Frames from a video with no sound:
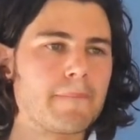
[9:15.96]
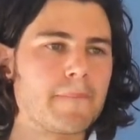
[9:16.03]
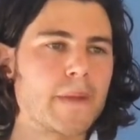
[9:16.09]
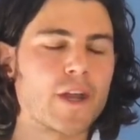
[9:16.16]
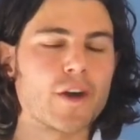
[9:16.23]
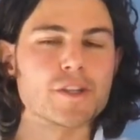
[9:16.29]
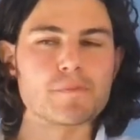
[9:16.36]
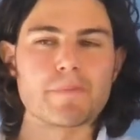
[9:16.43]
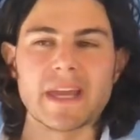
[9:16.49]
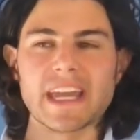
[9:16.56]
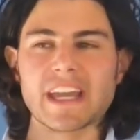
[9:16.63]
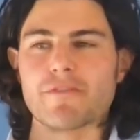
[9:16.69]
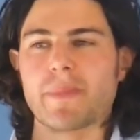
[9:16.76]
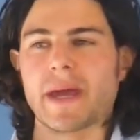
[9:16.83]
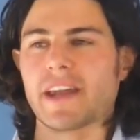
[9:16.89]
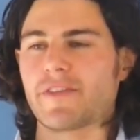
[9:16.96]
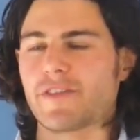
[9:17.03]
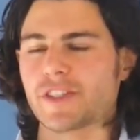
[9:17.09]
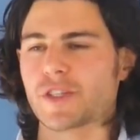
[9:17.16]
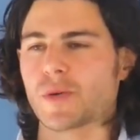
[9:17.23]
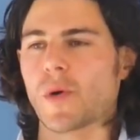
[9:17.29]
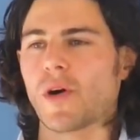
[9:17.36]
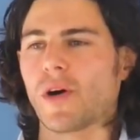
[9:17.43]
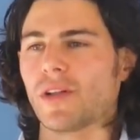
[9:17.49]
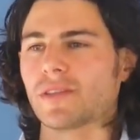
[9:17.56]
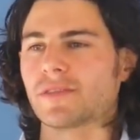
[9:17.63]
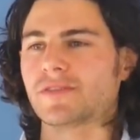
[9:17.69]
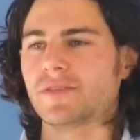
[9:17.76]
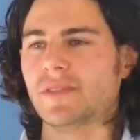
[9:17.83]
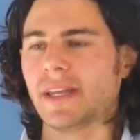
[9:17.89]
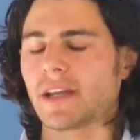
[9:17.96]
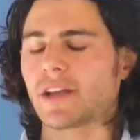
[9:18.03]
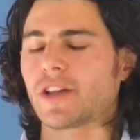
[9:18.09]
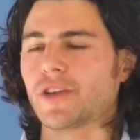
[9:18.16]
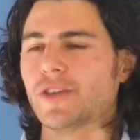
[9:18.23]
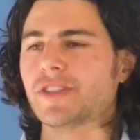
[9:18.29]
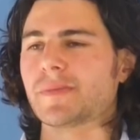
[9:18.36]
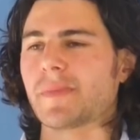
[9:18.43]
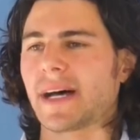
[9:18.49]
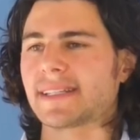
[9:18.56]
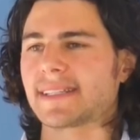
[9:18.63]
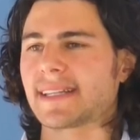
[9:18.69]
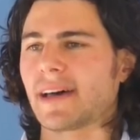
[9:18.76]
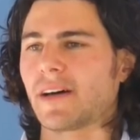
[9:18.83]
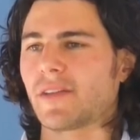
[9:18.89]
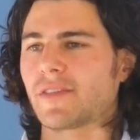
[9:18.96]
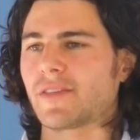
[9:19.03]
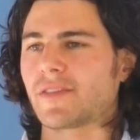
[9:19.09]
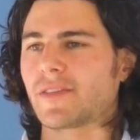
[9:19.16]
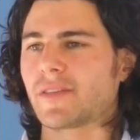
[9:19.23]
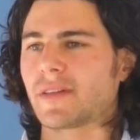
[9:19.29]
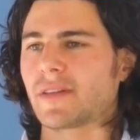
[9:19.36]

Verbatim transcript: Because being of benefit to all includes myself